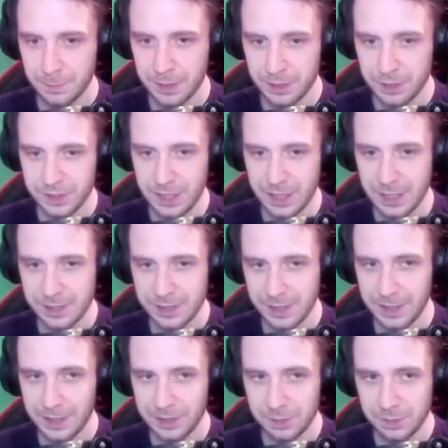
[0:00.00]
our stylish
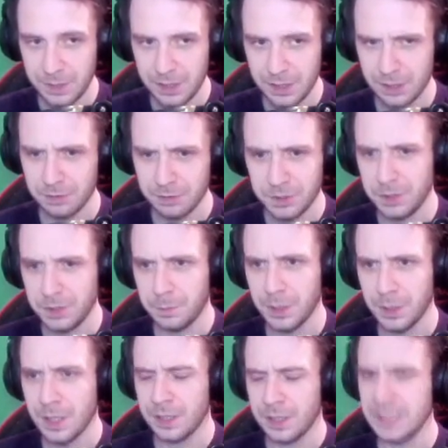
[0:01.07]
meter goes up
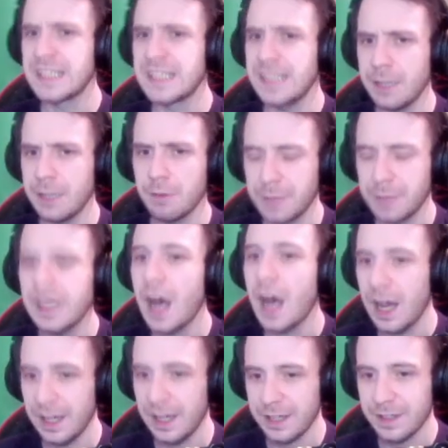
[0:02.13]
considerably high,
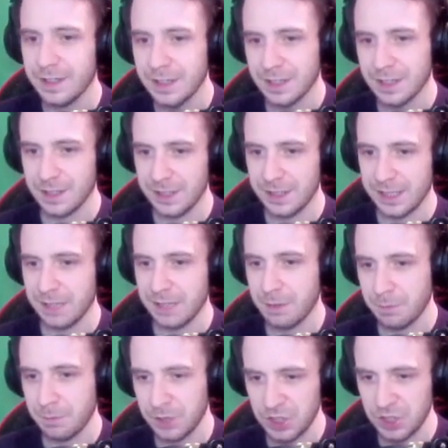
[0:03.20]
considering we're
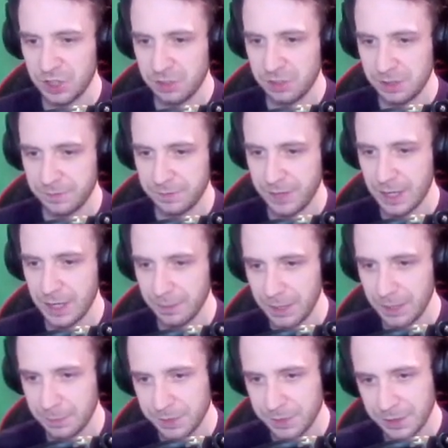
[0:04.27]
just using firearms.
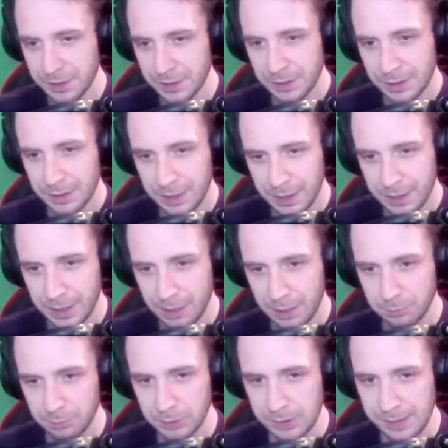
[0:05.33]
We
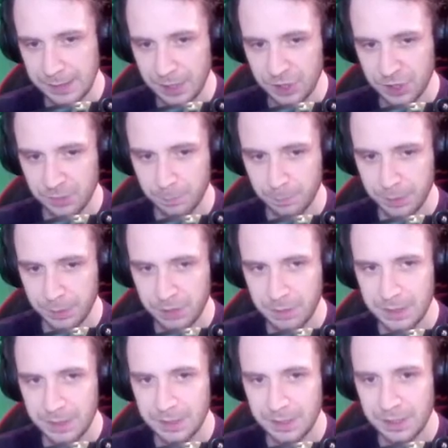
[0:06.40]
dash between
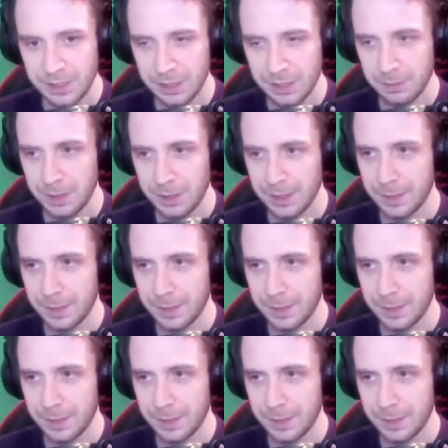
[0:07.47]
these 2 here,